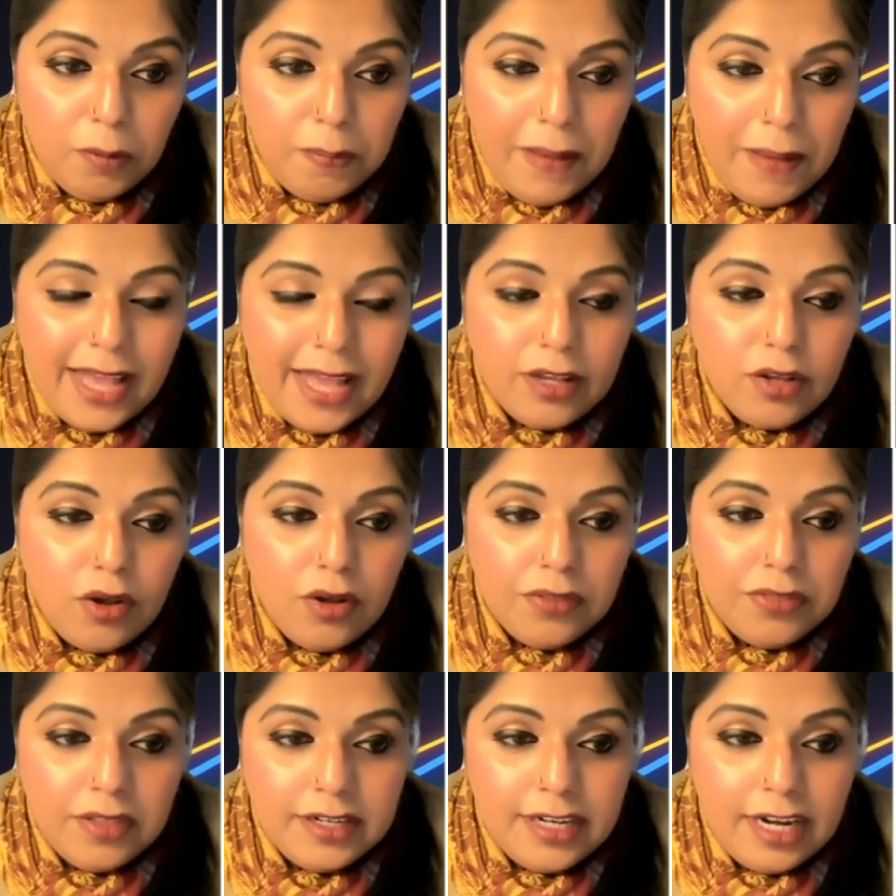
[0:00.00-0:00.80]
pulled
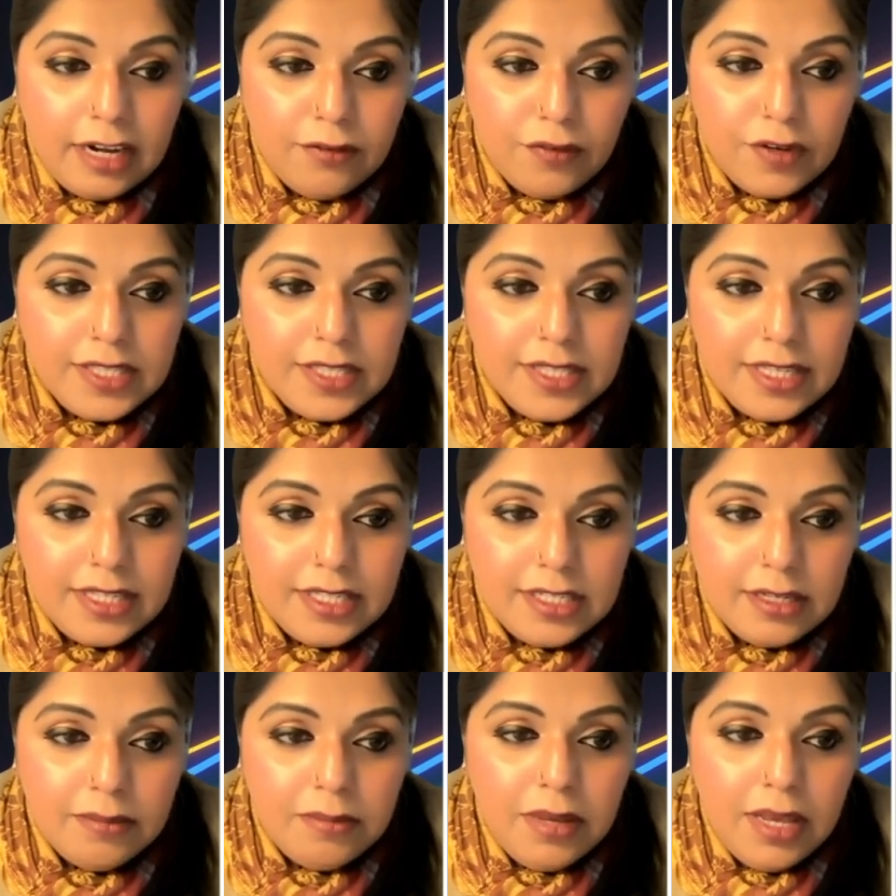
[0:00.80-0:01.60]
back on the delivery
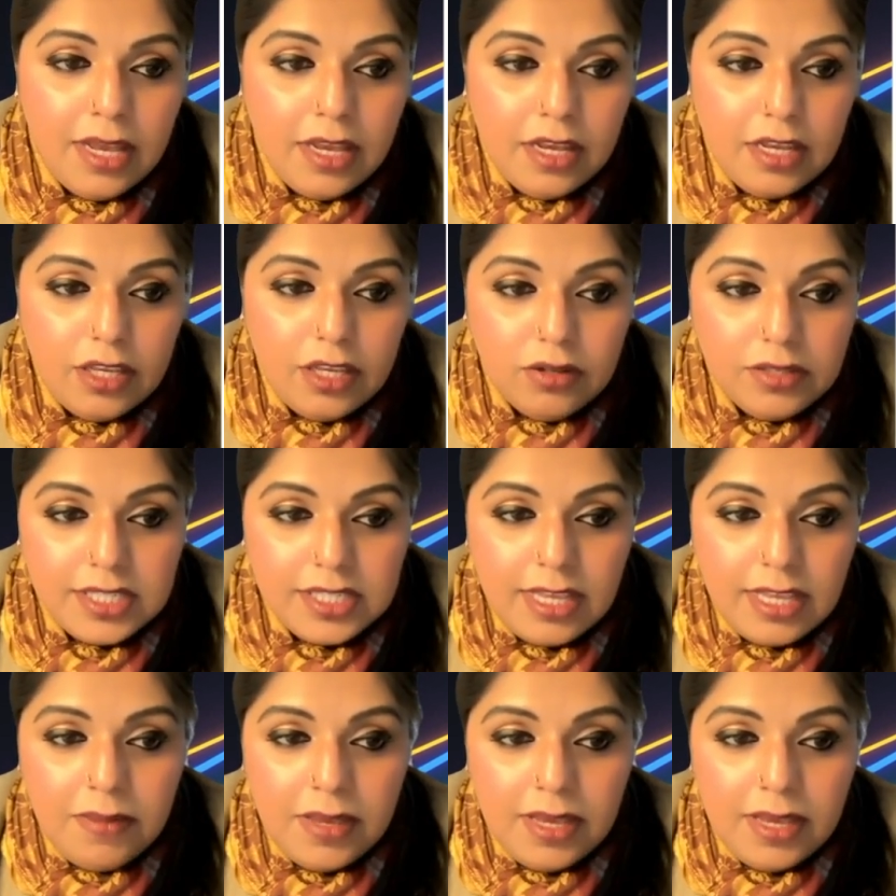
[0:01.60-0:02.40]
system,
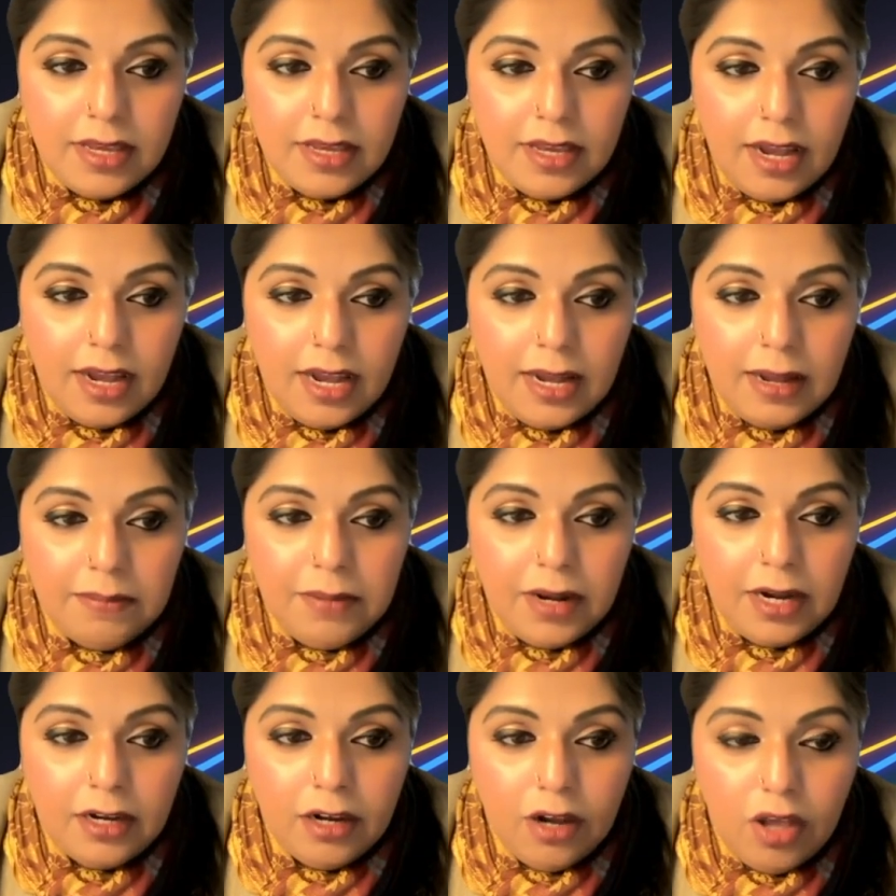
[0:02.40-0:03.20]
you'll see me
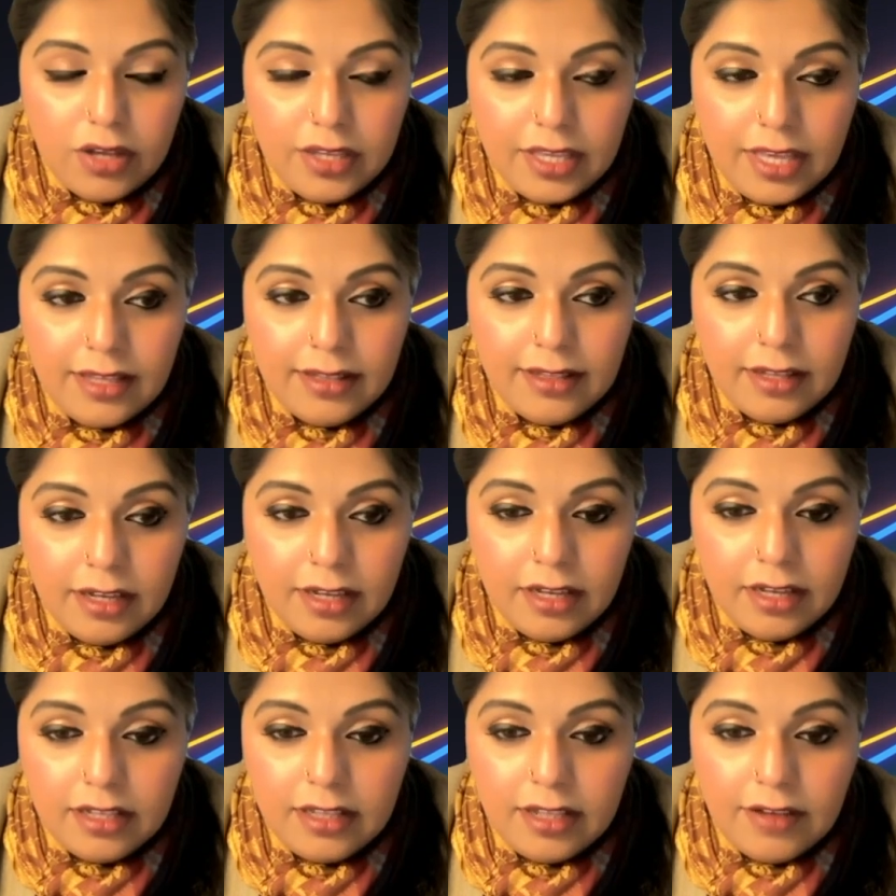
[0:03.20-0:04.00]
unlocking
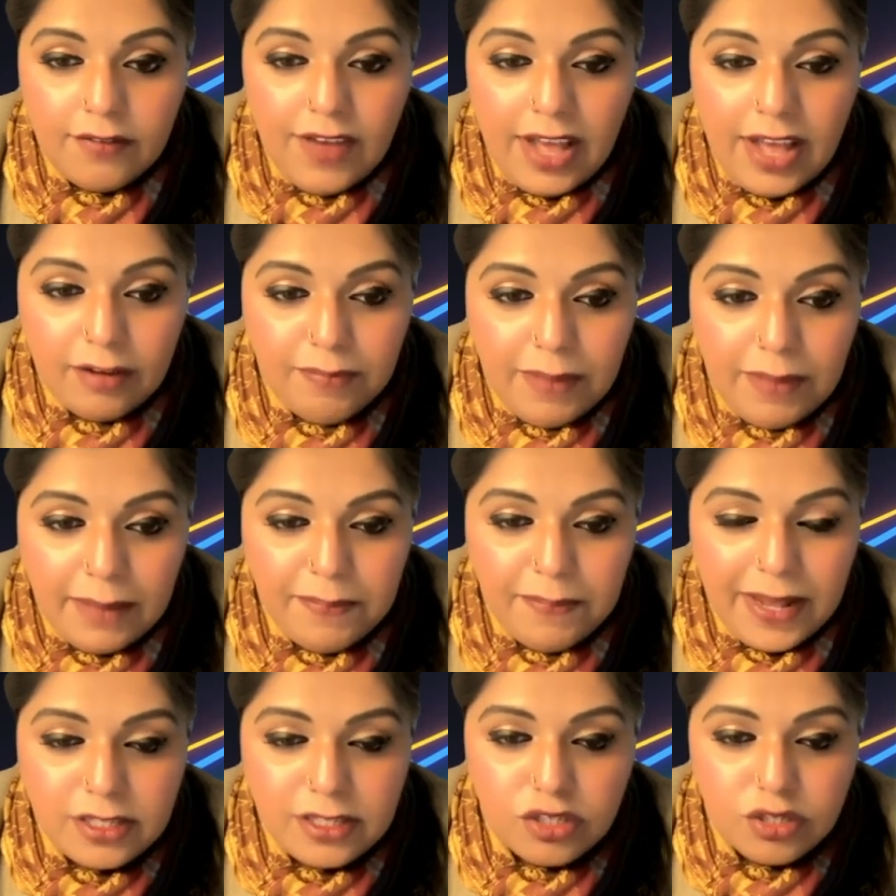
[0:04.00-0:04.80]
the valve
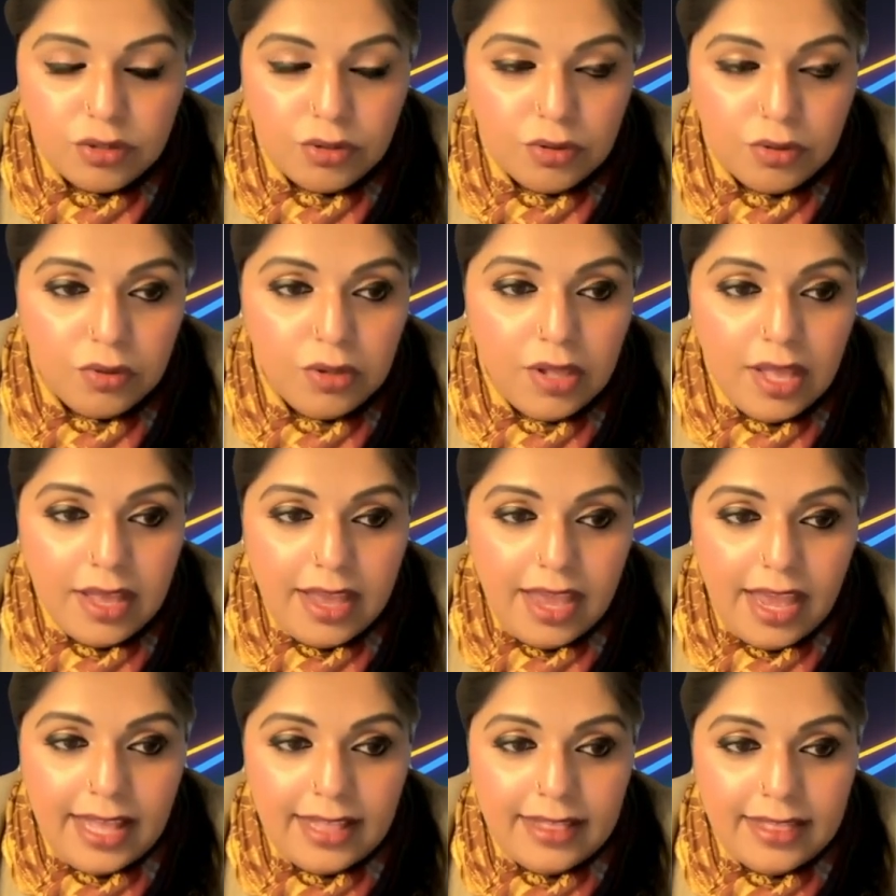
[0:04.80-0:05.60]
bypass tool
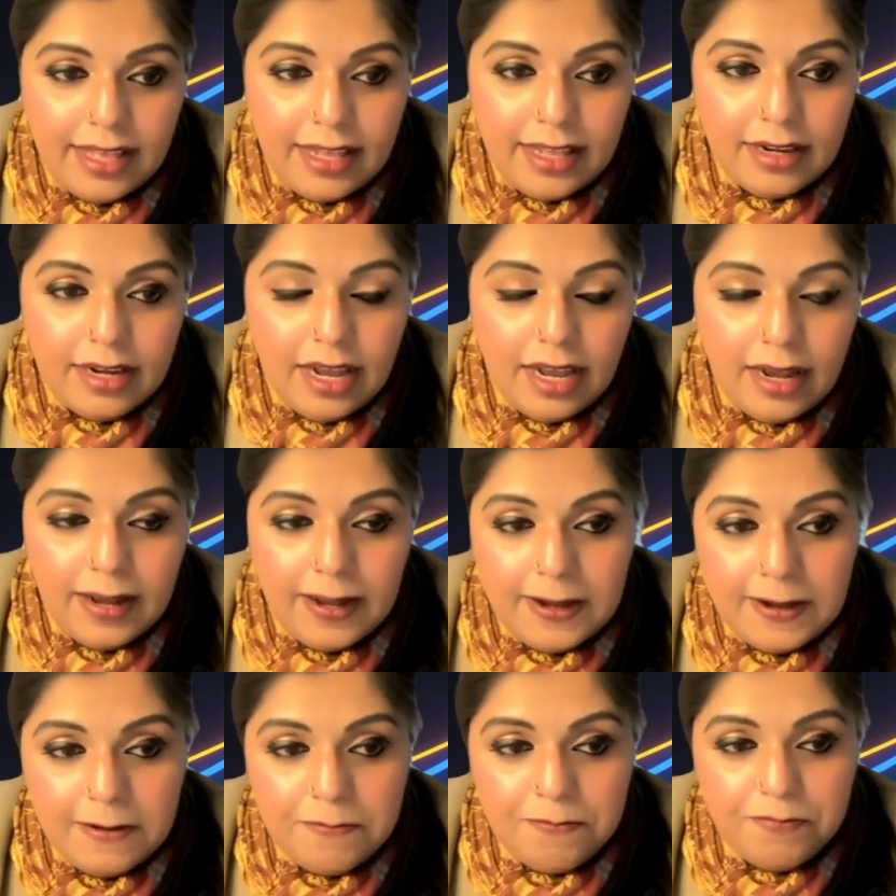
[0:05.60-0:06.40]
and
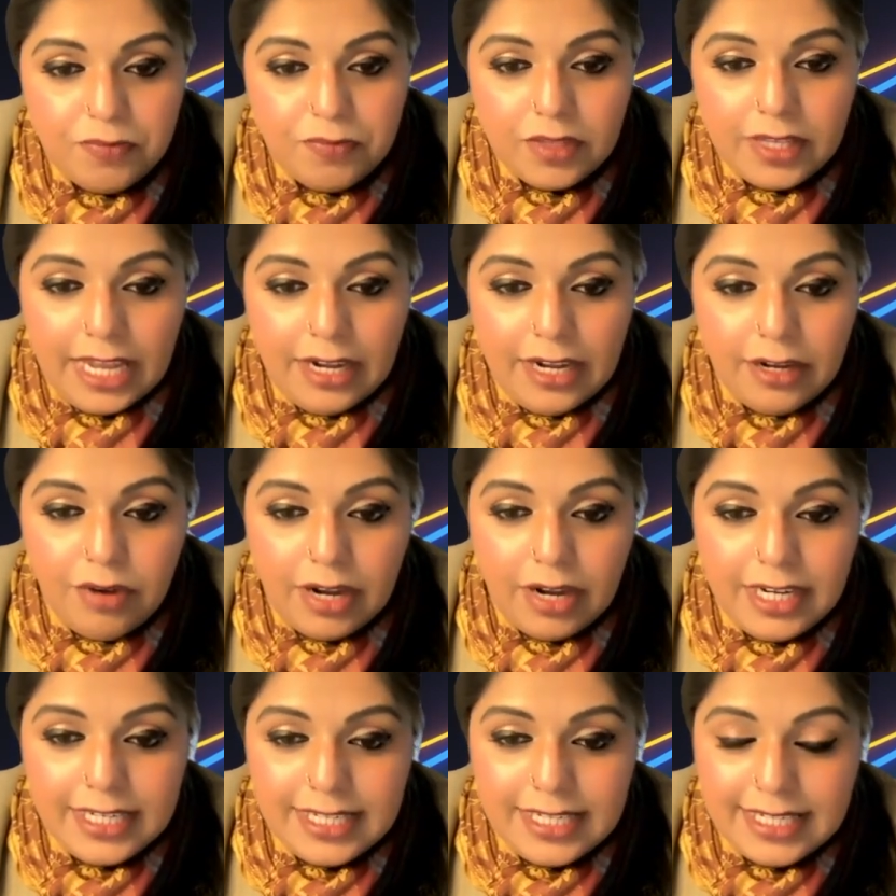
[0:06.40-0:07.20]
then
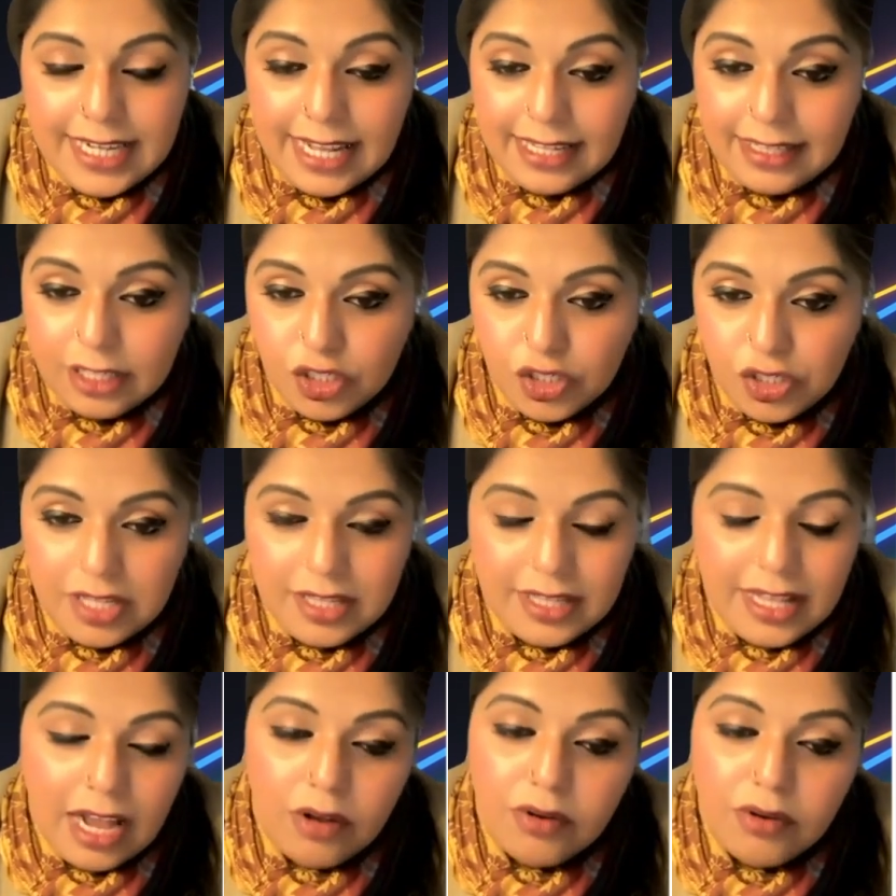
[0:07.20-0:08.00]
getting ready to take the
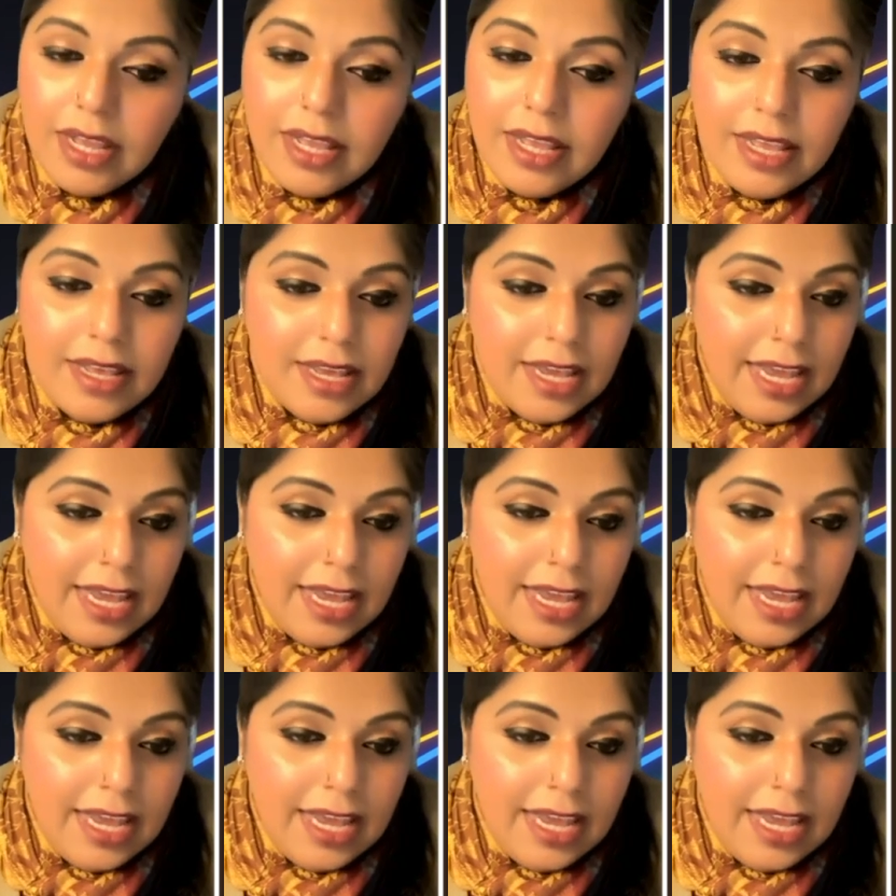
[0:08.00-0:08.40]
sheath out.